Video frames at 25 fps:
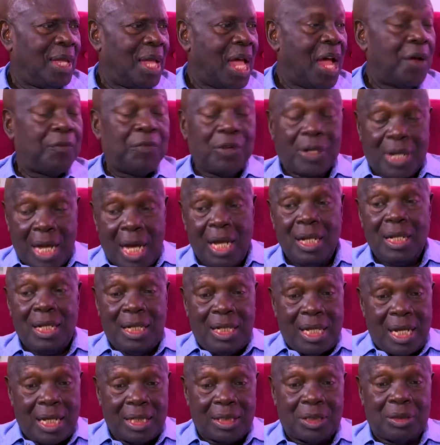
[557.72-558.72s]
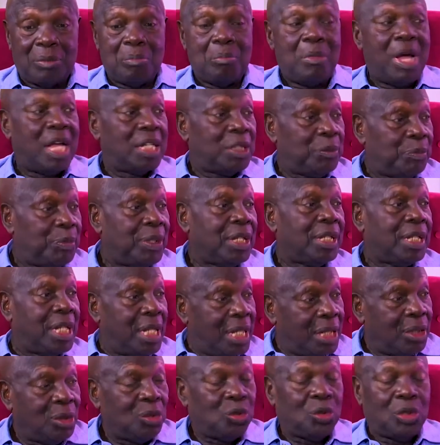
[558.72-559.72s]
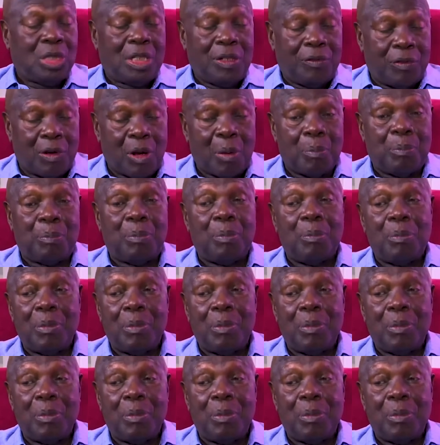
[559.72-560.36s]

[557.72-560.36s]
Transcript: African leaders must begin to develop